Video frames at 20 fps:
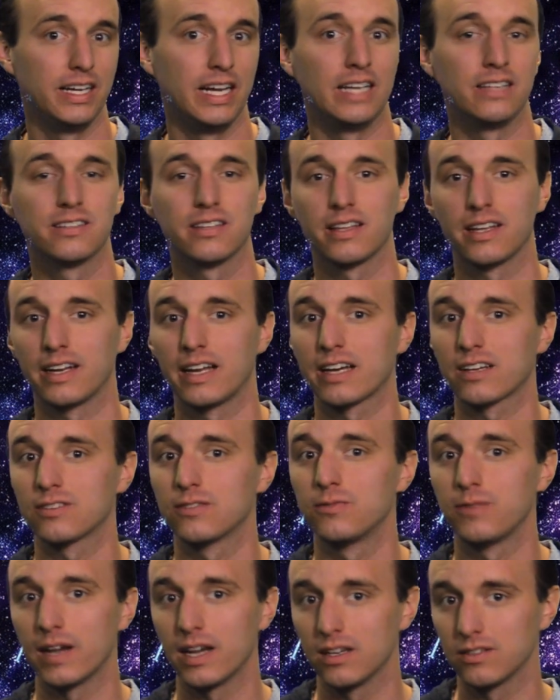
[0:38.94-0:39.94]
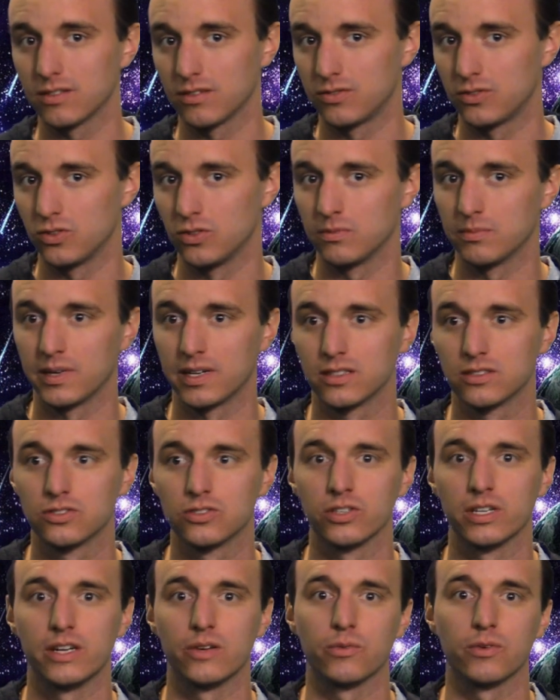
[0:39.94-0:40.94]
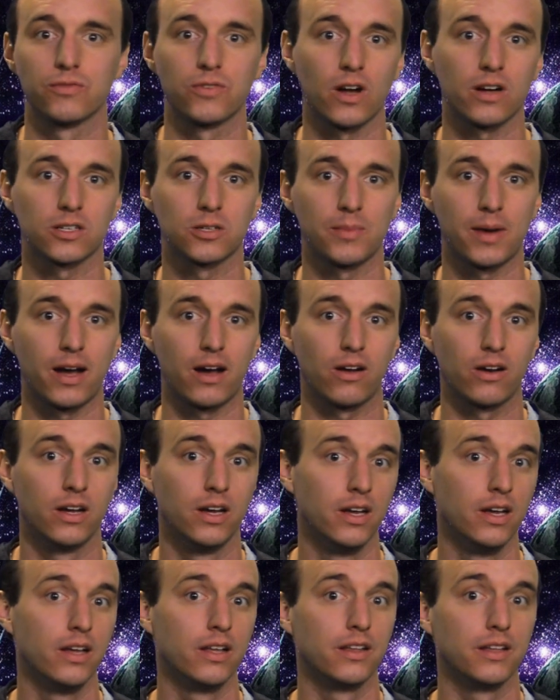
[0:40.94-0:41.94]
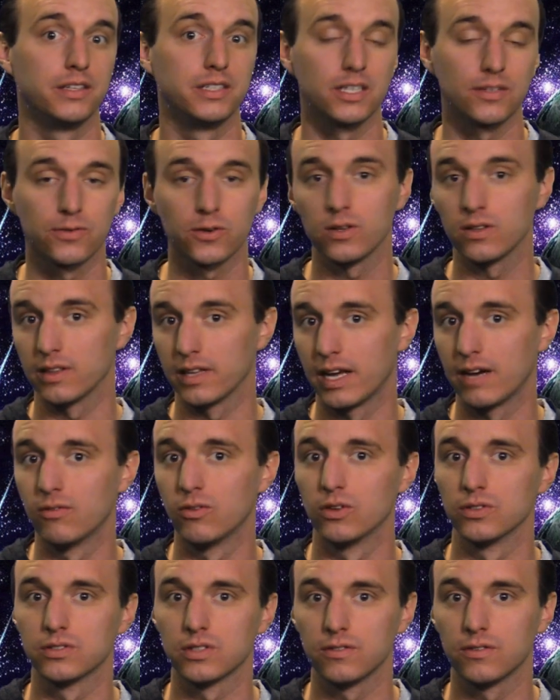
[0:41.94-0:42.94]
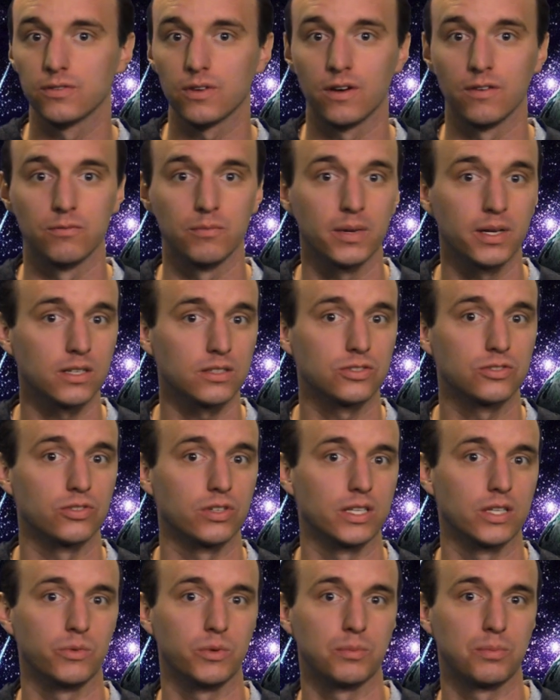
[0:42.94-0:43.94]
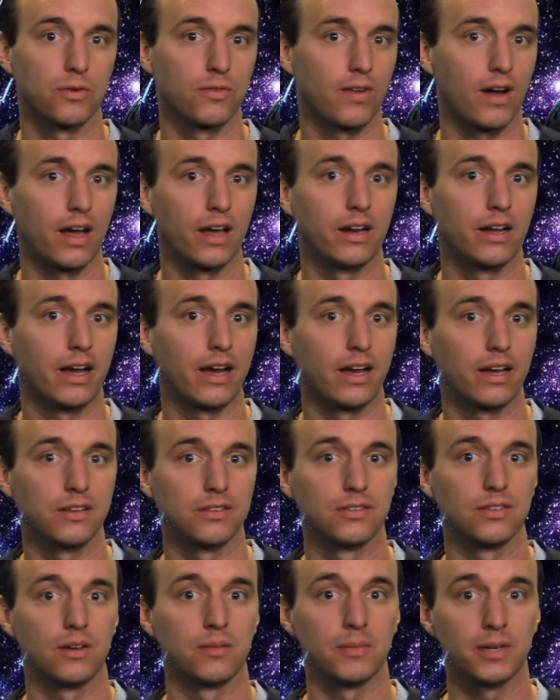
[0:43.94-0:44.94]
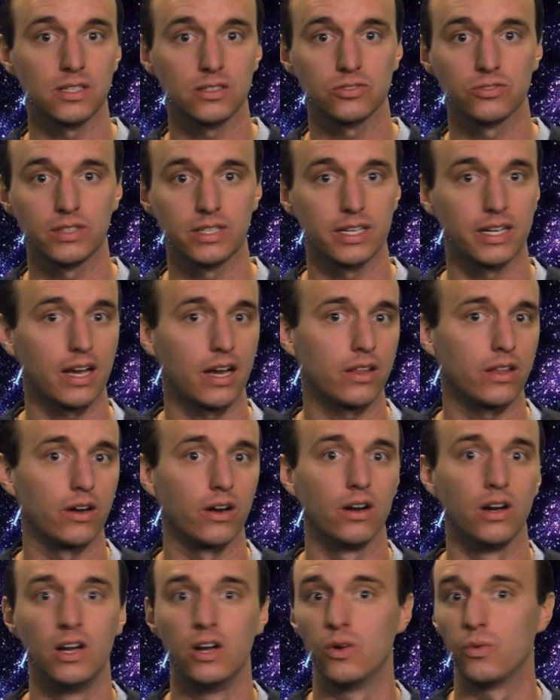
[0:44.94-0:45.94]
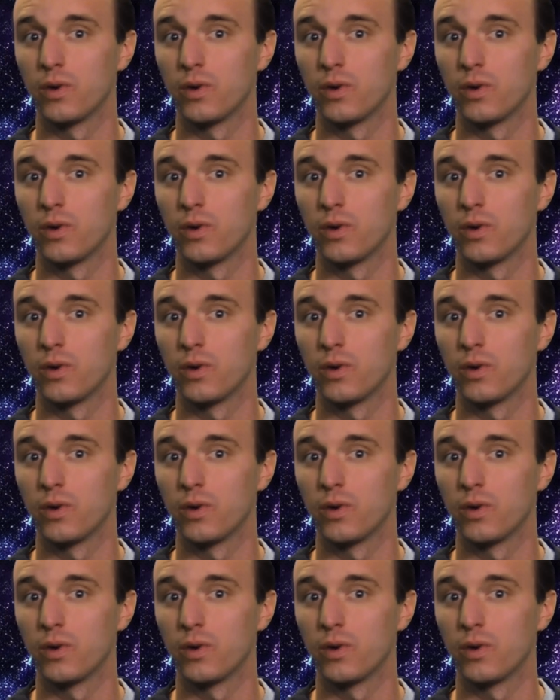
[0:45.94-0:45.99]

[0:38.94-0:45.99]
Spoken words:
into the next phase of student ministry. And we've talked about the different levels of ministry that we provide as a ministry together.